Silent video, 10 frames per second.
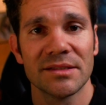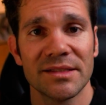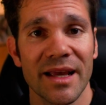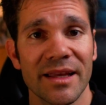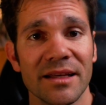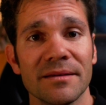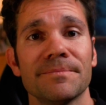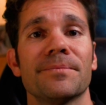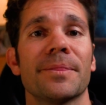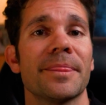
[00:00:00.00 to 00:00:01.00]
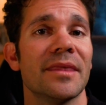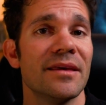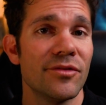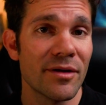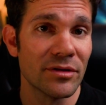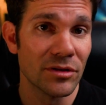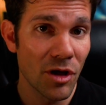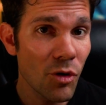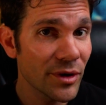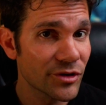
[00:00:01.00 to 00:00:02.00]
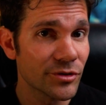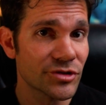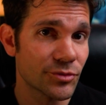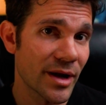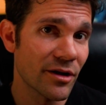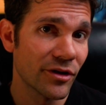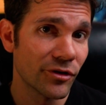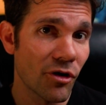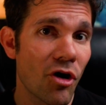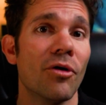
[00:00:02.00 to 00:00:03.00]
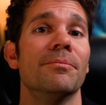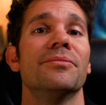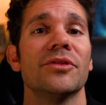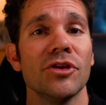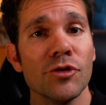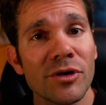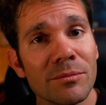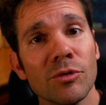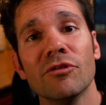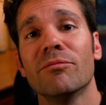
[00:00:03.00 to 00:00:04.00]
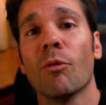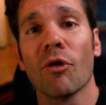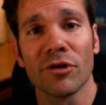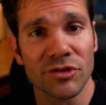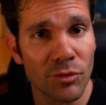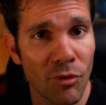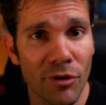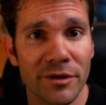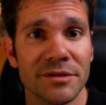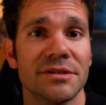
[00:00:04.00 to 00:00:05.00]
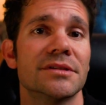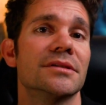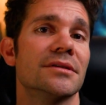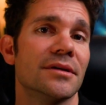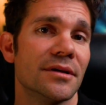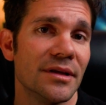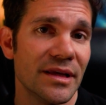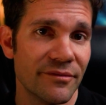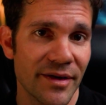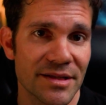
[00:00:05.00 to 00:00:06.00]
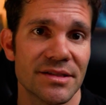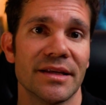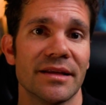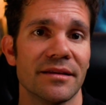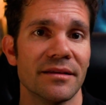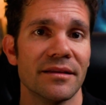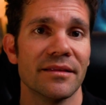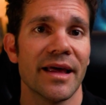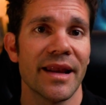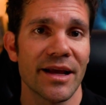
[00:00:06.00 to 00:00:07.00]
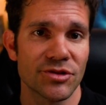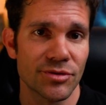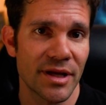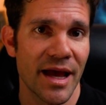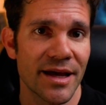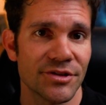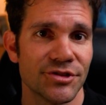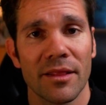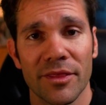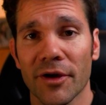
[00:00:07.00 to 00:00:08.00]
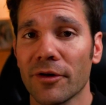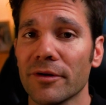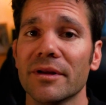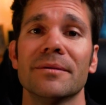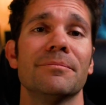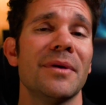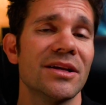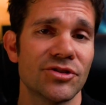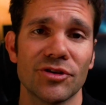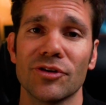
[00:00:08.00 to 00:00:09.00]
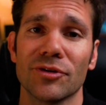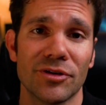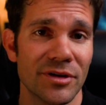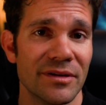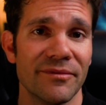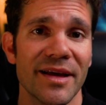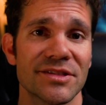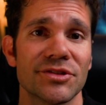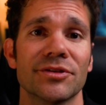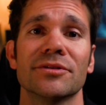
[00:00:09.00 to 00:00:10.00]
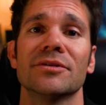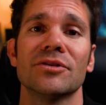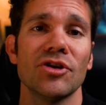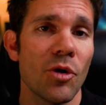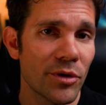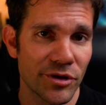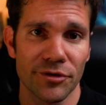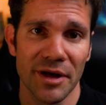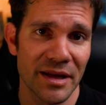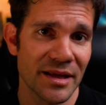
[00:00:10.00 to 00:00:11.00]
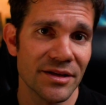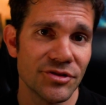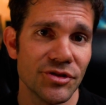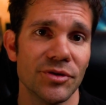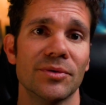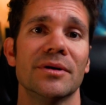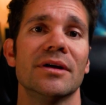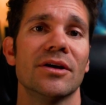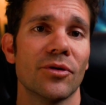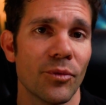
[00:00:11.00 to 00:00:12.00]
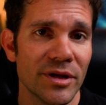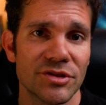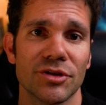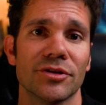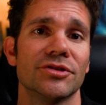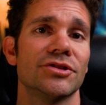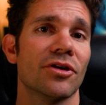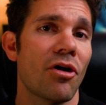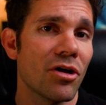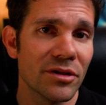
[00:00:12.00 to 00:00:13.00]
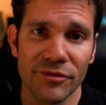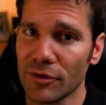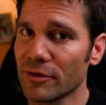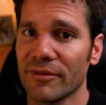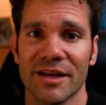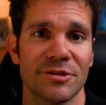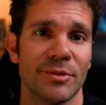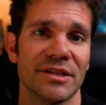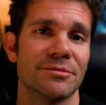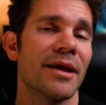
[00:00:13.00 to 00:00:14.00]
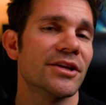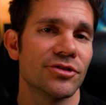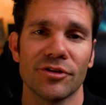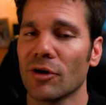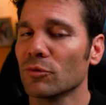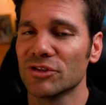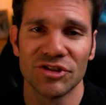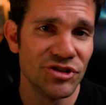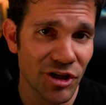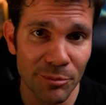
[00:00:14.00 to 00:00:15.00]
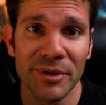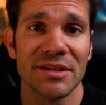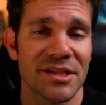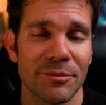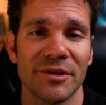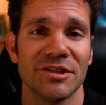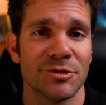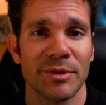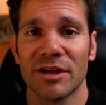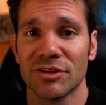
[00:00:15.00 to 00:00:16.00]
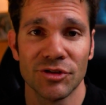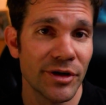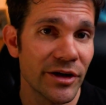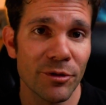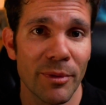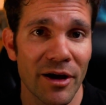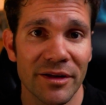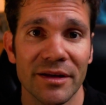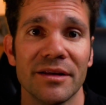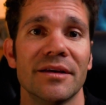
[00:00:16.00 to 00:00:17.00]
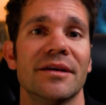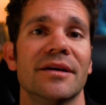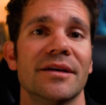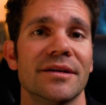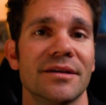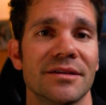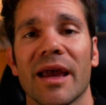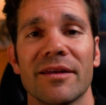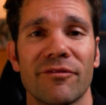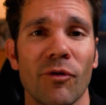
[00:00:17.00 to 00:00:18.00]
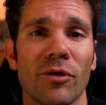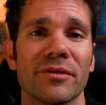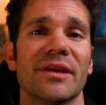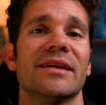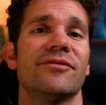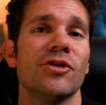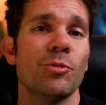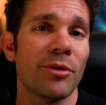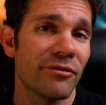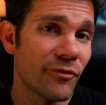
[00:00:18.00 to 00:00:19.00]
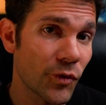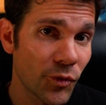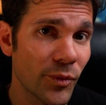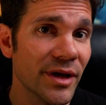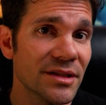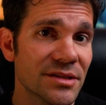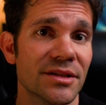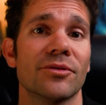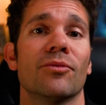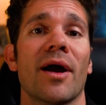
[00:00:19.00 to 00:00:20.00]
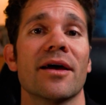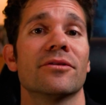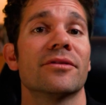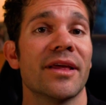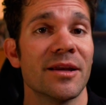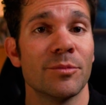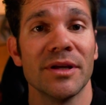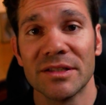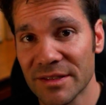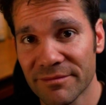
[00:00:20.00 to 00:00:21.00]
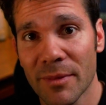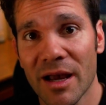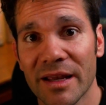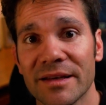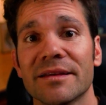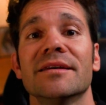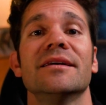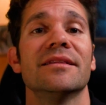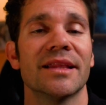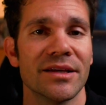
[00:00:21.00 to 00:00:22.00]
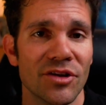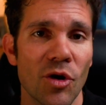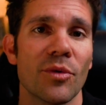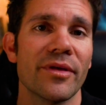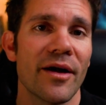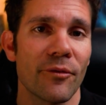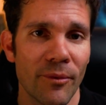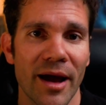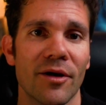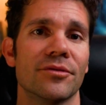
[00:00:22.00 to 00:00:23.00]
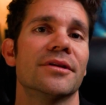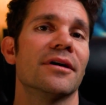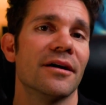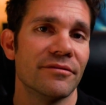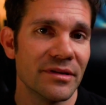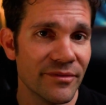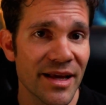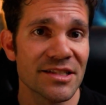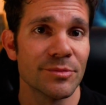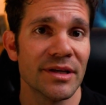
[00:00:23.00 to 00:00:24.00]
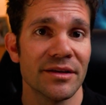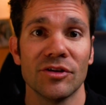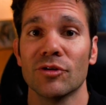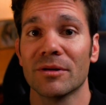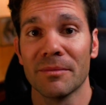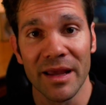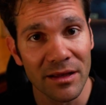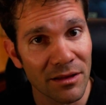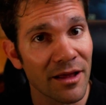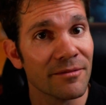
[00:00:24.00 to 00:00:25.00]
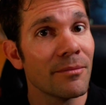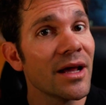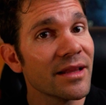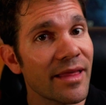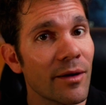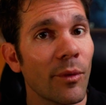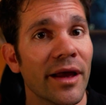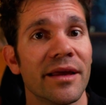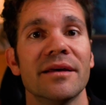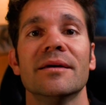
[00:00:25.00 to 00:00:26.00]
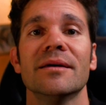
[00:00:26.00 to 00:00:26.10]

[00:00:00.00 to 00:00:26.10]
Second, if you have a low interest rate on your home, you can move more towards investing that extra cash. Third, make sure you're a good investor, know what you're getting into, research all of your investments, make sure you don't just jump in something just because you hear about it. And fourth, if you prefer risk rather than peace of mind, then go that route of investment. You can make a lot of money that way